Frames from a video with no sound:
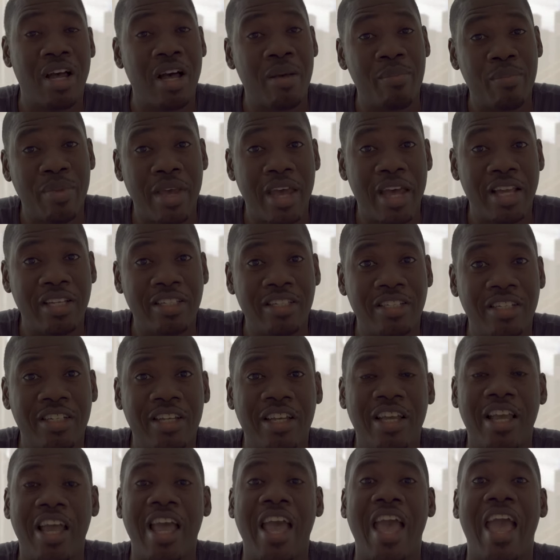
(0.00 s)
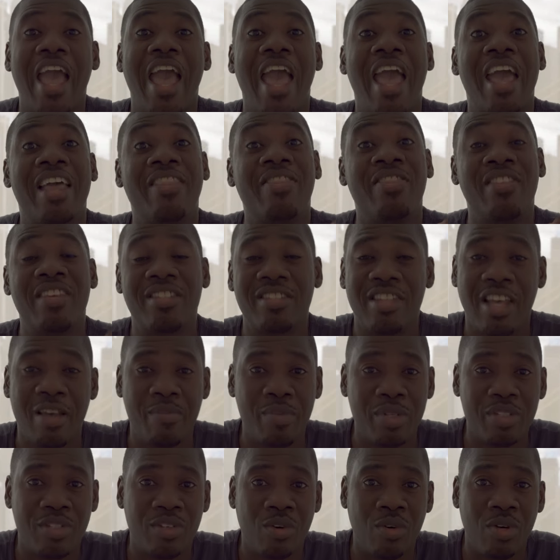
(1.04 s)
I'm Panta, and this
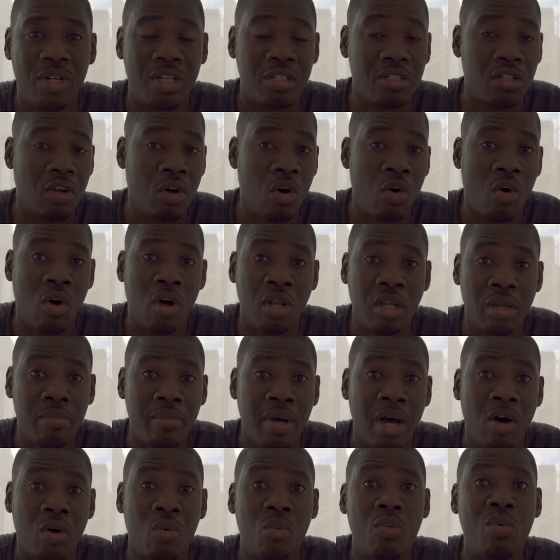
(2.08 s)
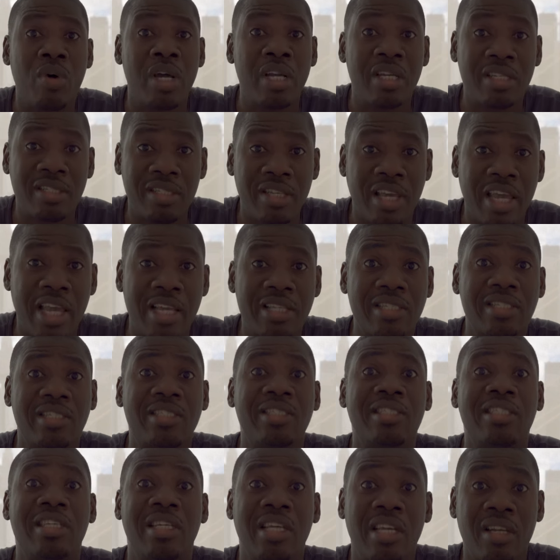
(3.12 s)
episode is all about what it takes
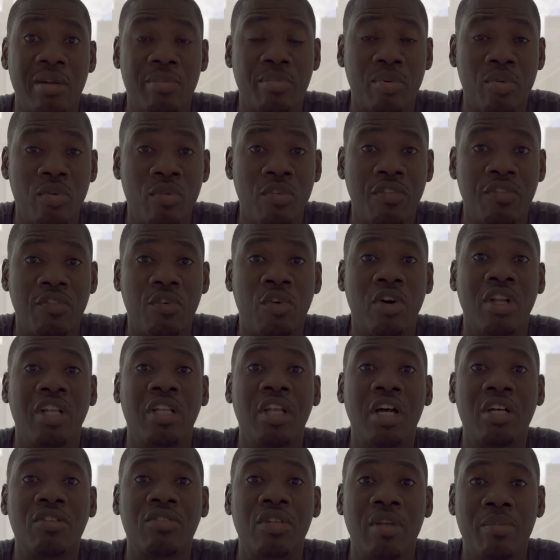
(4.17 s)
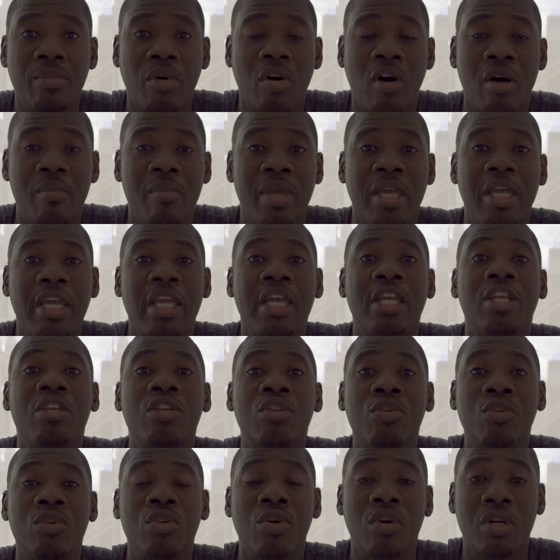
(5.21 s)
to get approved for a luxury apartment in
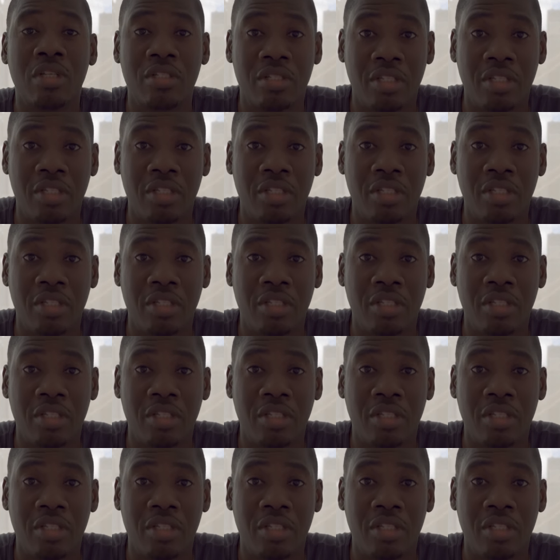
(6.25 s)
New York